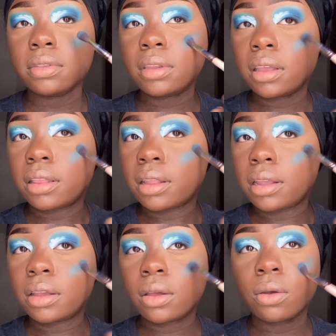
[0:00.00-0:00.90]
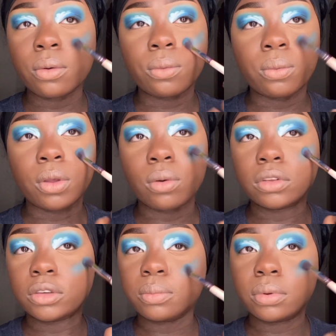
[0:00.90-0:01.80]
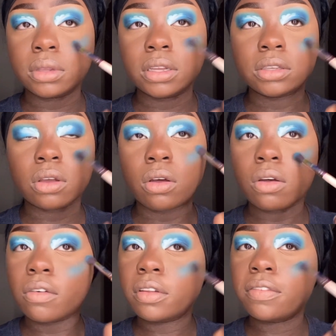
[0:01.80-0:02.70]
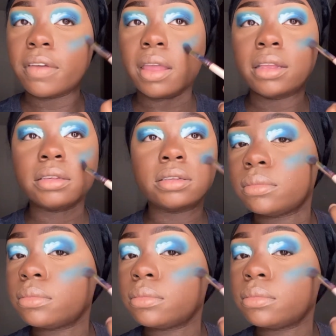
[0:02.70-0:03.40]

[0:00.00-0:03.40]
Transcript: and then we're going to put this all over the face.